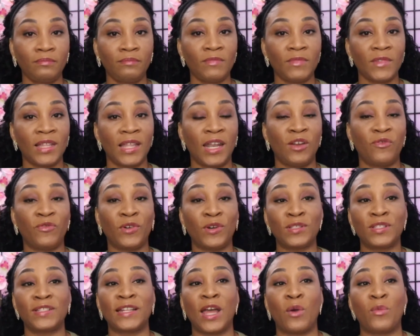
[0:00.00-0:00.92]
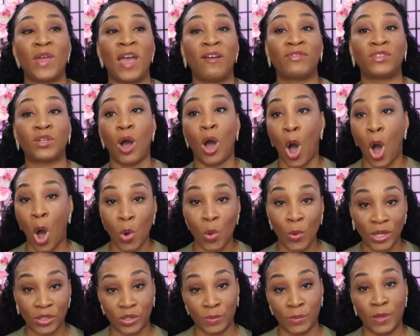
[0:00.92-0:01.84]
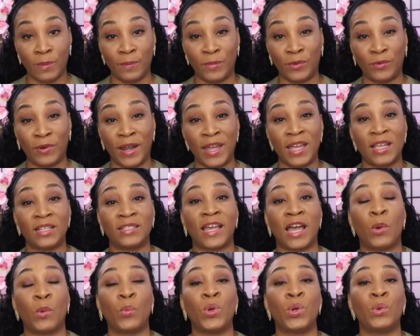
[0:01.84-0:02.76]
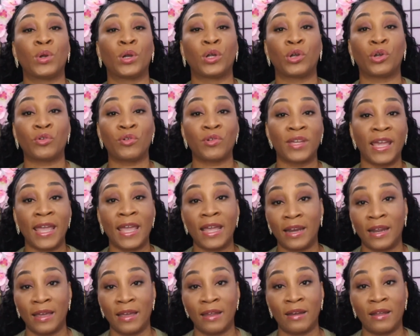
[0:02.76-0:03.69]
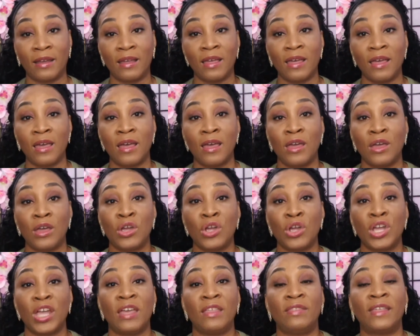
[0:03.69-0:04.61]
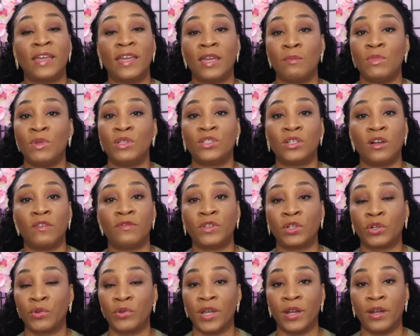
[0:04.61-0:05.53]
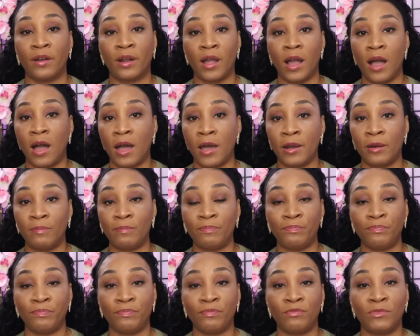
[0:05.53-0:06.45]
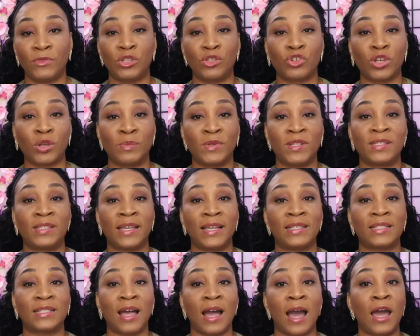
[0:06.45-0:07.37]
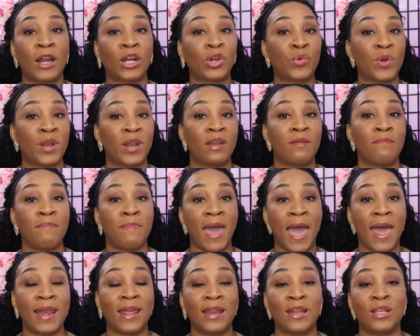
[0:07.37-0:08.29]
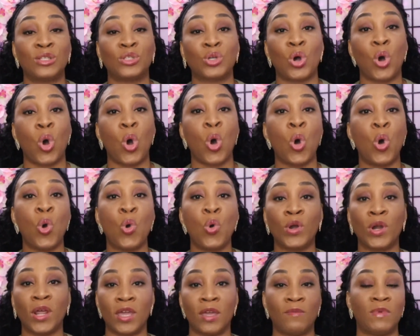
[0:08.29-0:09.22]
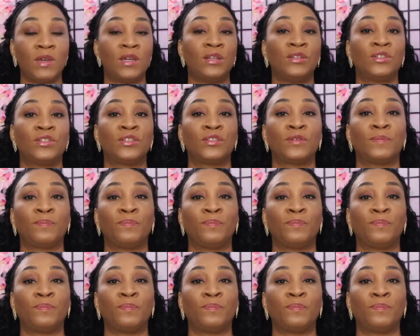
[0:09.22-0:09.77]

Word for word: Now, the first thing that we have to always remember, right, is that we were created in the image of the Creator God. The scripture says God created man in his own image.